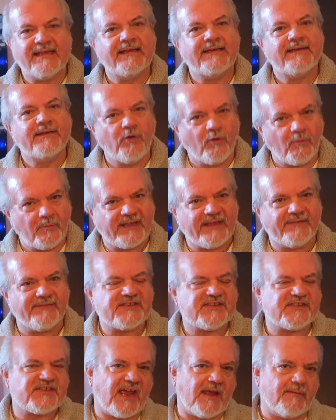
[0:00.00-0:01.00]
Normally at this
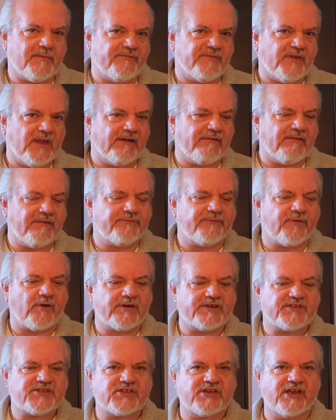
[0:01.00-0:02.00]
time of year in
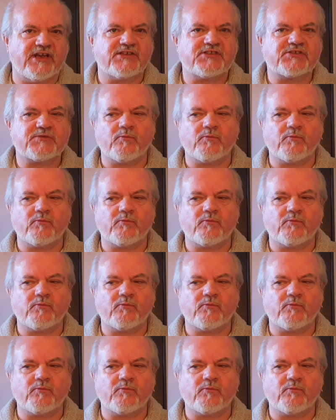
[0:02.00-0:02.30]
Forest Church,